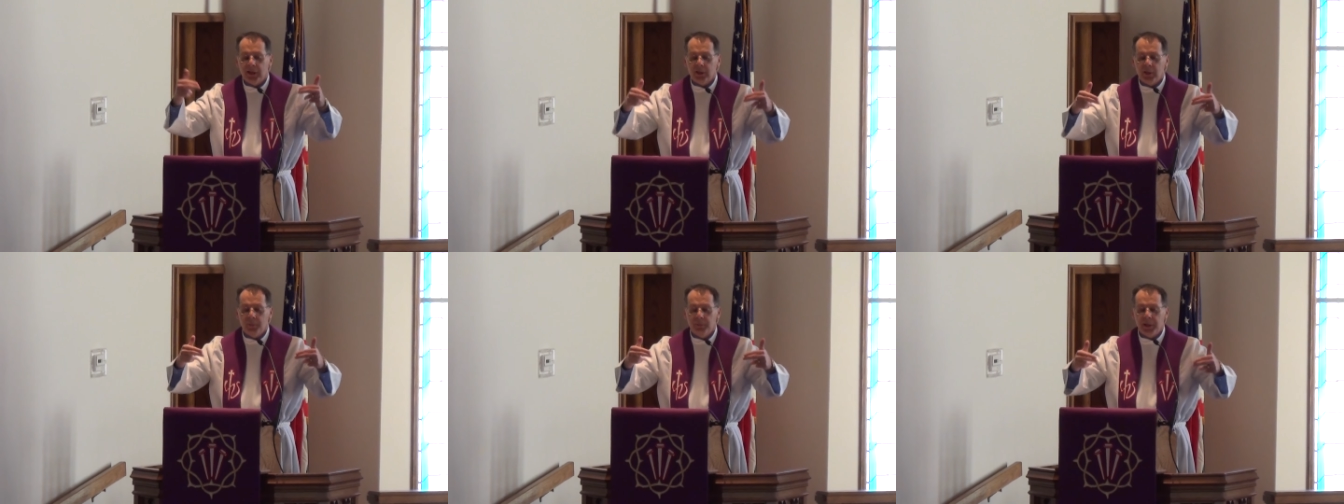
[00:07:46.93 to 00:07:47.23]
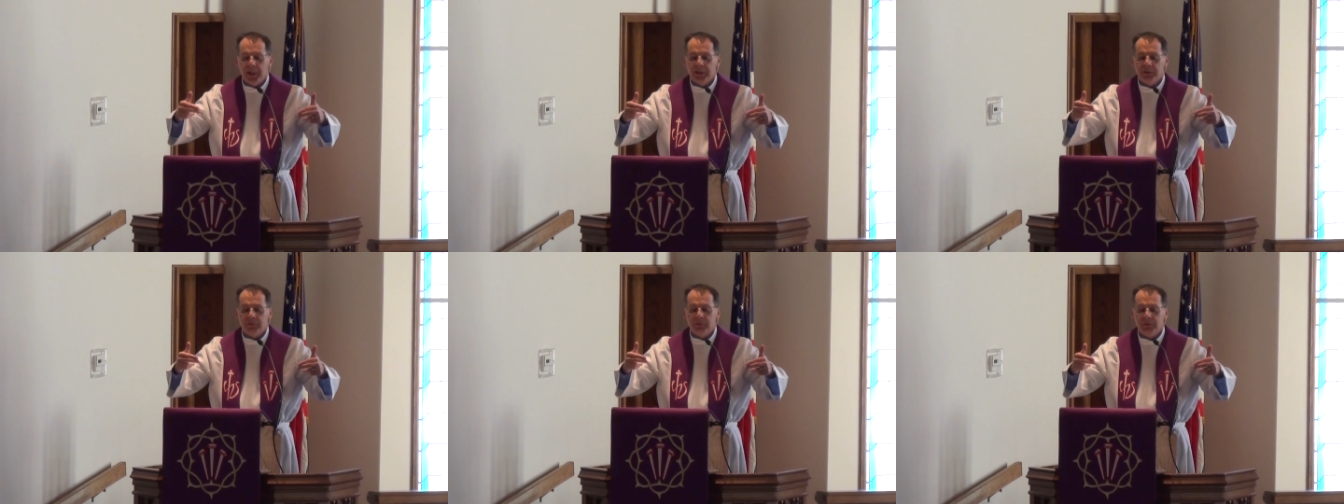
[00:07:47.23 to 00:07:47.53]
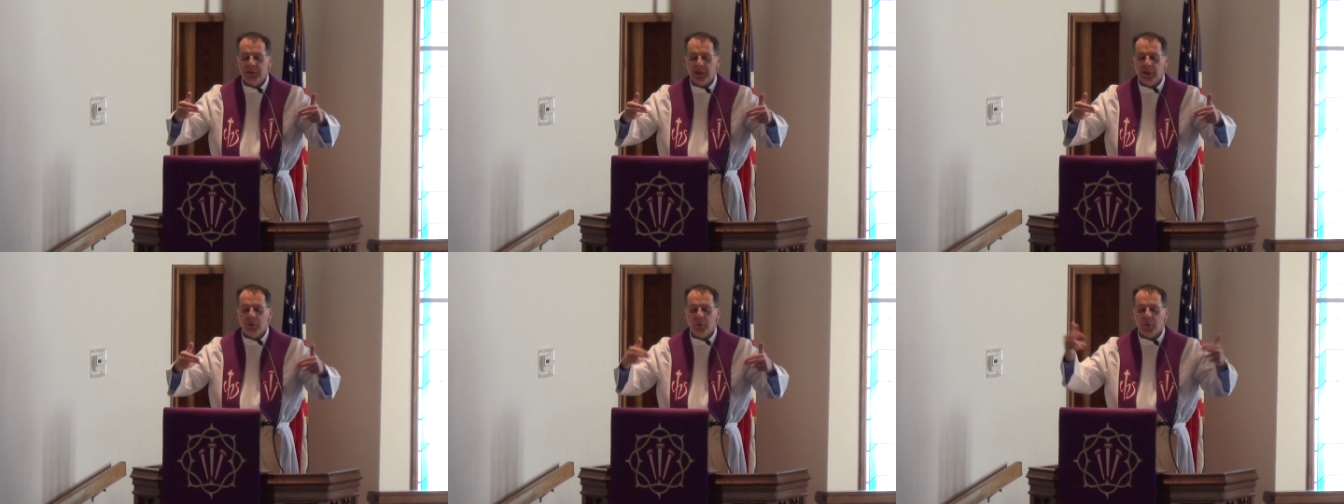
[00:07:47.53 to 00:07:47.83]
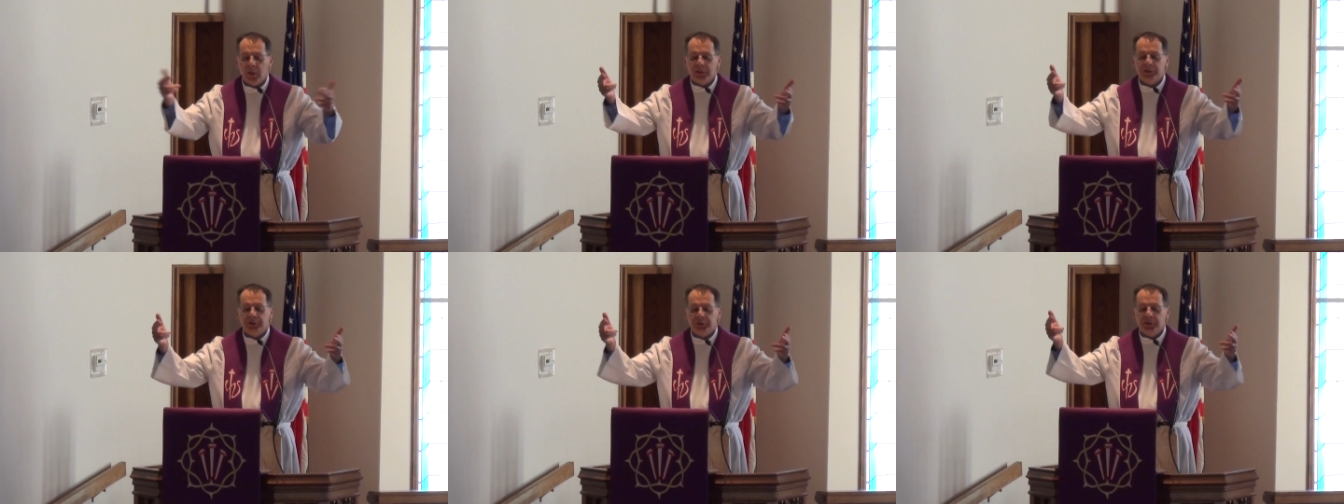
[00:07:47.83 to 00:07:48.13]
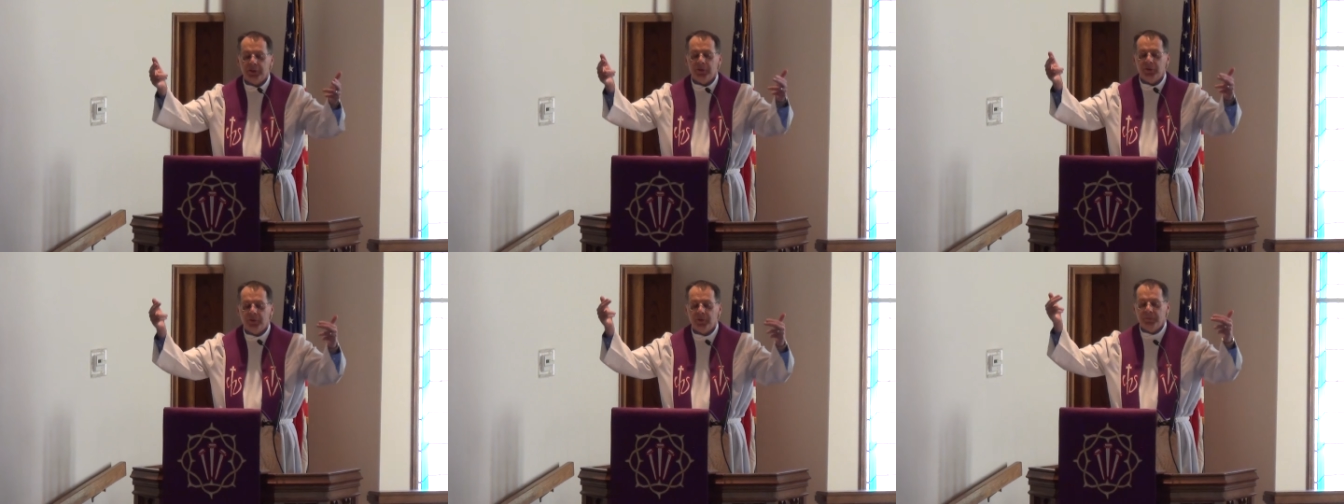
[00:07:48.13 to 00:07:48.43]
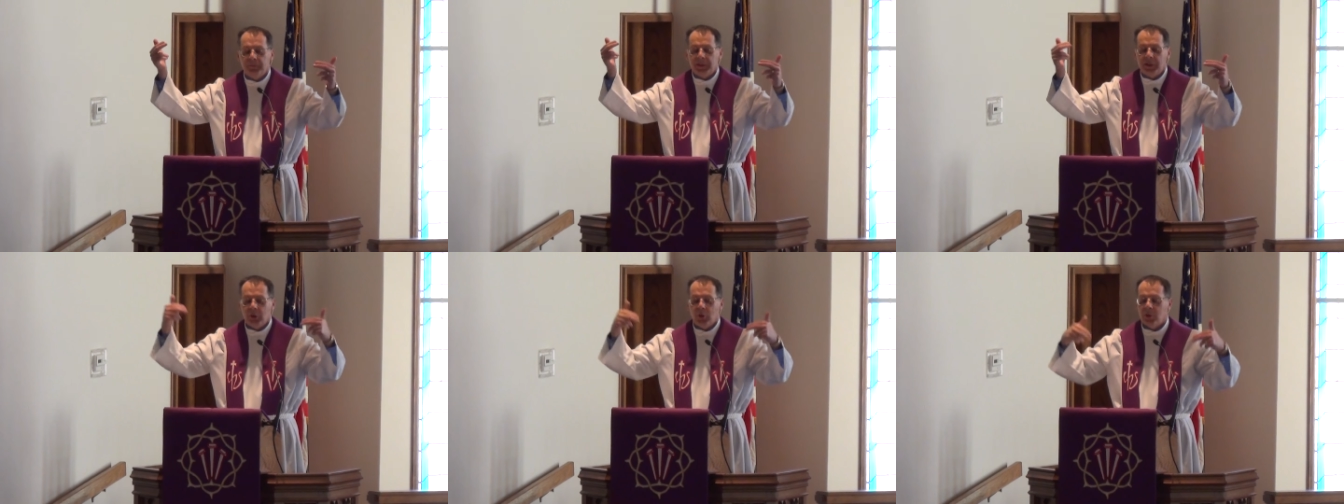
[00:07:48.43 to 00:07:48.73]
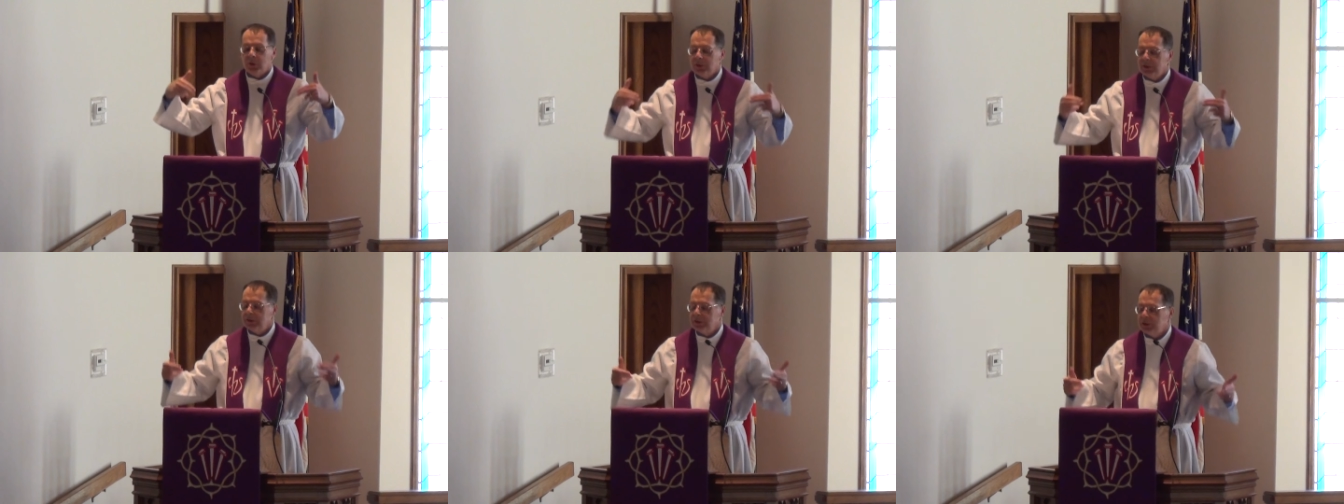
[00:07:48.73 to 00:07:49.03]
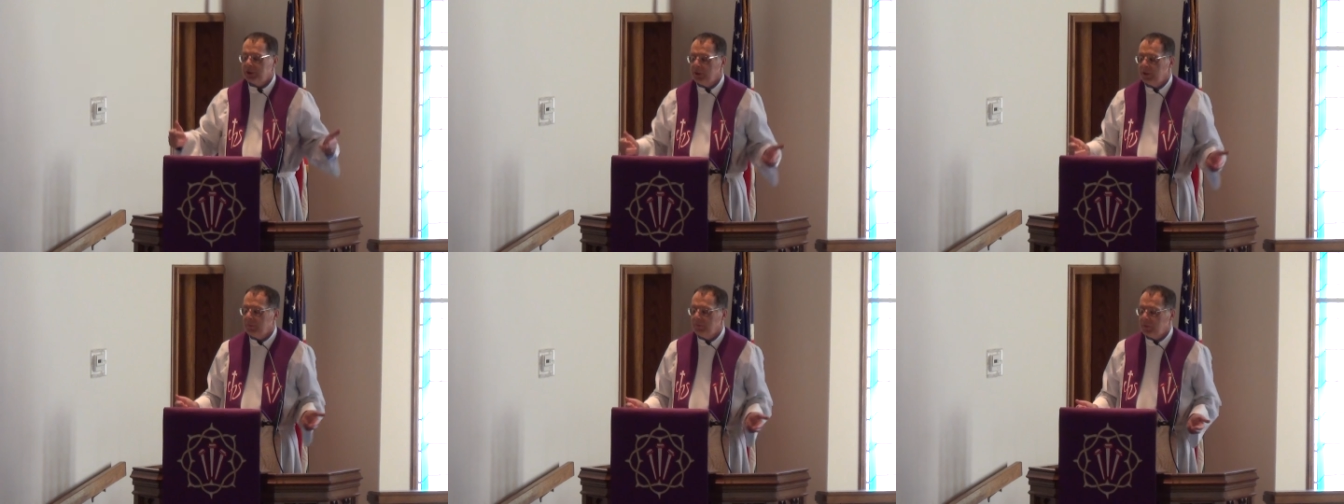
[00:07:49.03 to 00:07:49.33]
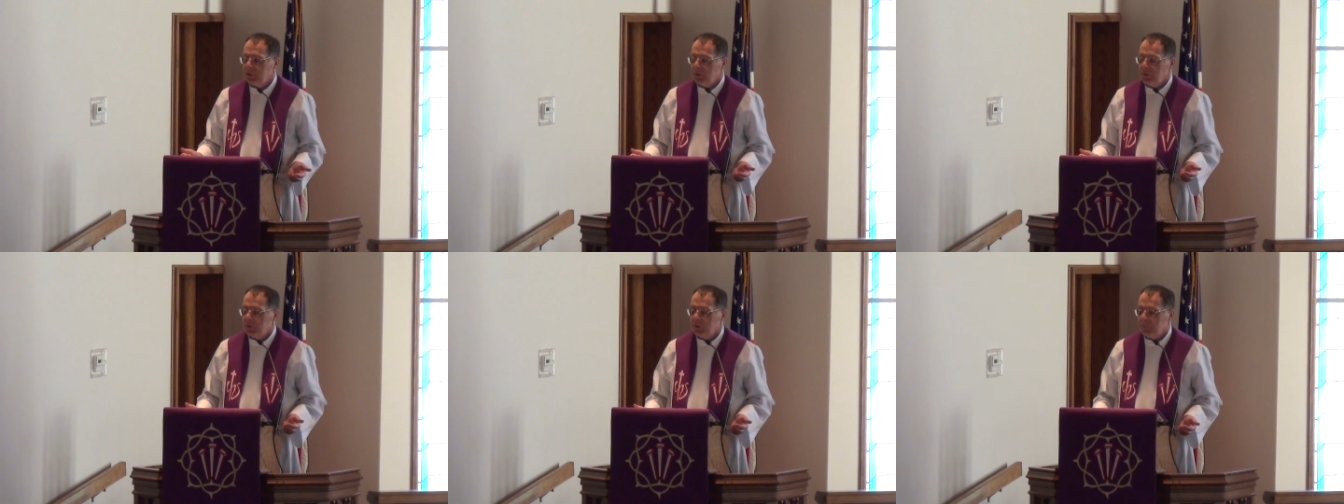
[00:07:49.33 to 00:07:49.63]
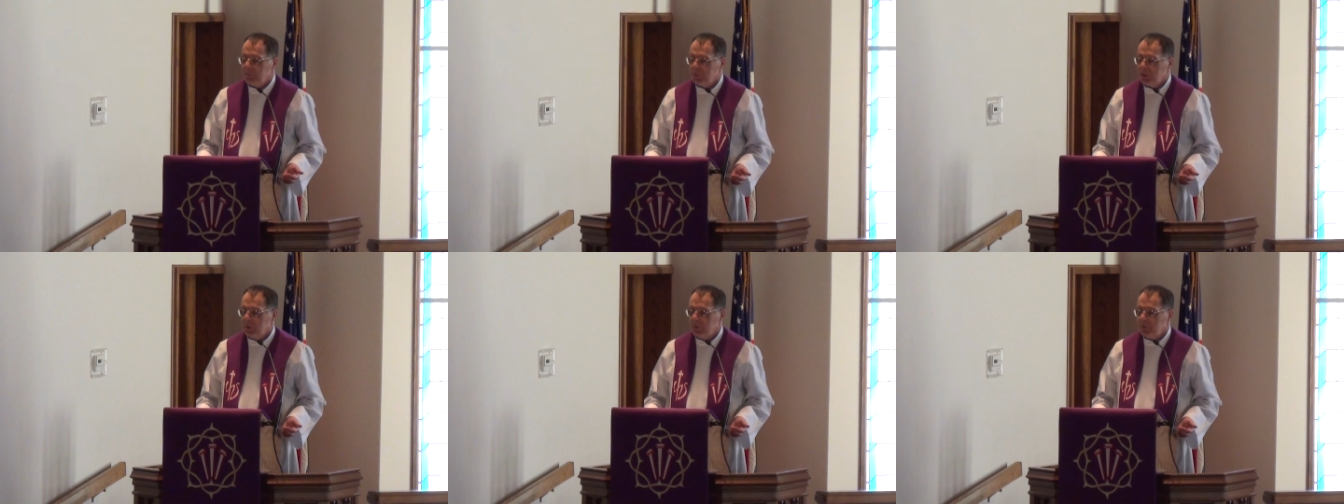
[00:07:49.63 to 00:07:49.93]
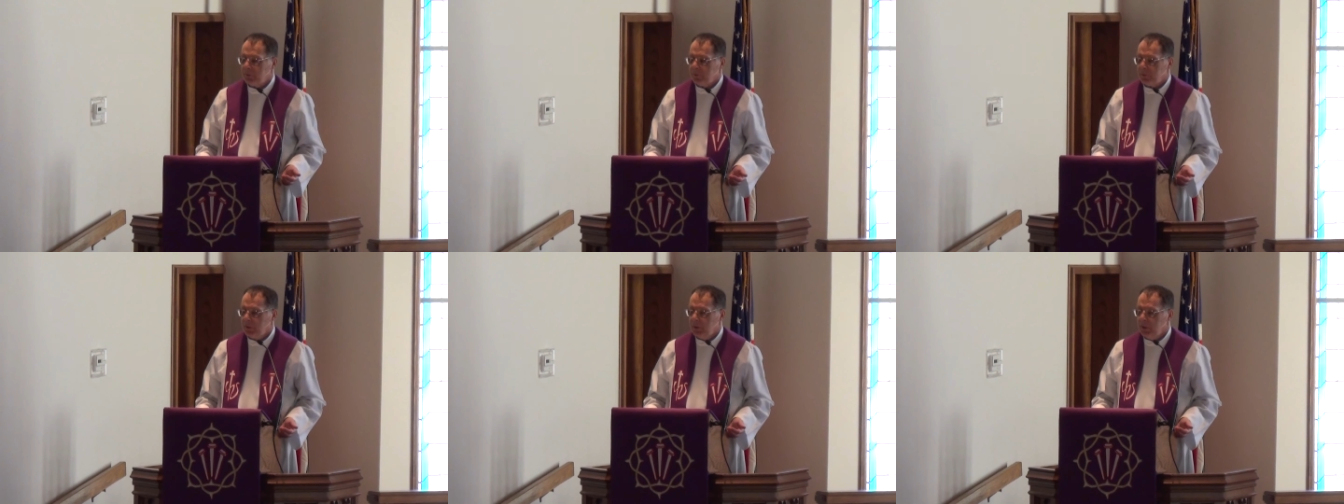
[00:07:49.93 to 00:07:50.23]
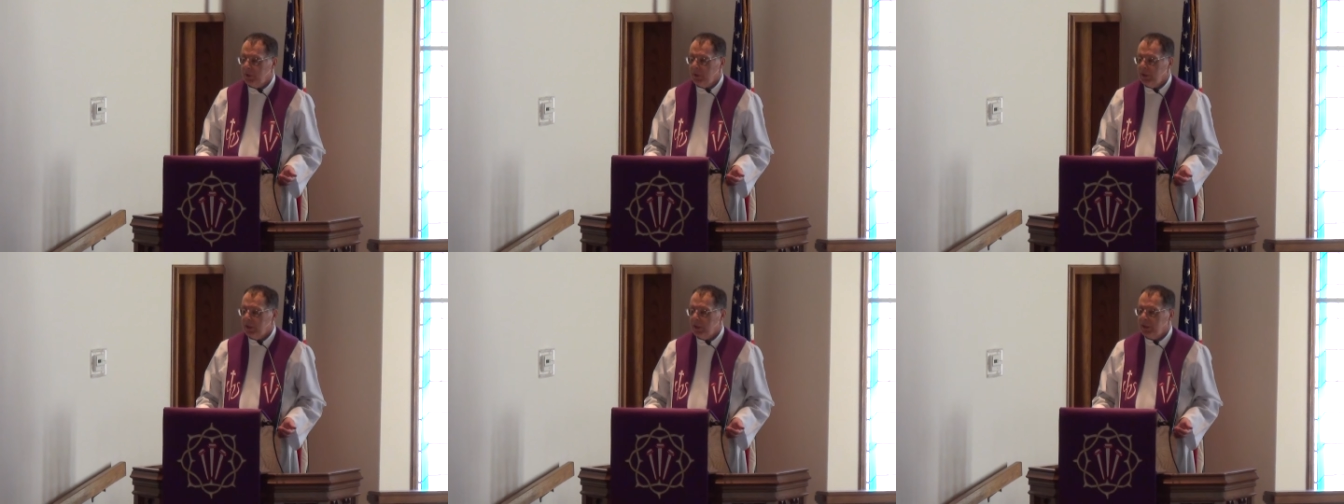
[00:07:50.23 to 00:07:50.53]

elementary questions of the origin of the universe